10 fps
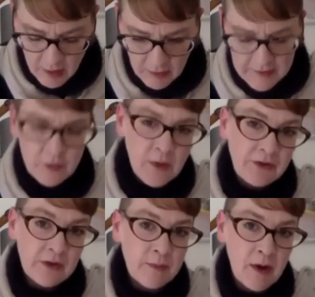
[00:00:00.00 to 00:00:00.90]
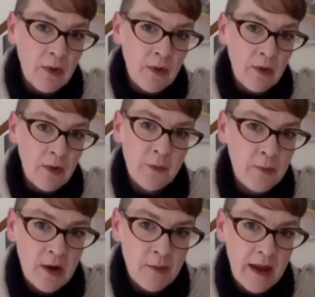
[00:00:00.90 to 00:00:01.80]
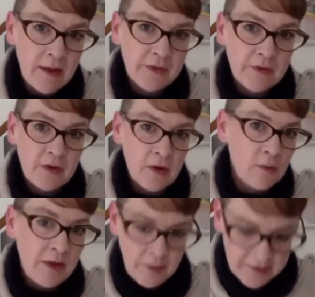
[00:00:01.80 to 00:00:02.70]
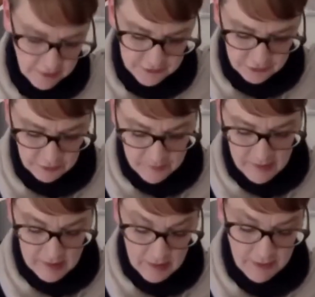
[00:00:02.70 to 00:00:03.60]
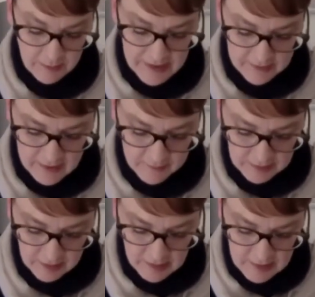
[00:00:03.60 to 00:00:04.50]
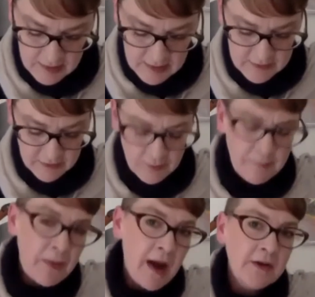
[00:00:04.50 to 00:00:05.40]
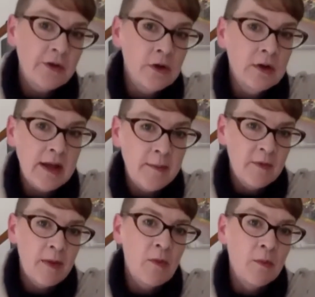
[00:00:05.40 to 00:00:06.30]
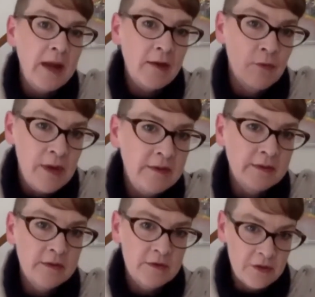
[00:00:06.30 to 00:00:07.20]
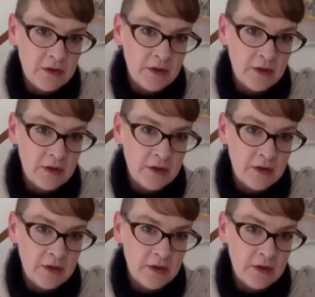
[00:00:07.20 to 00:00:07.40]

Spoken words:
all these questions about whether we wear a mask or whether we tell the truth about a pandemic, these are practical claims about what we have reasons to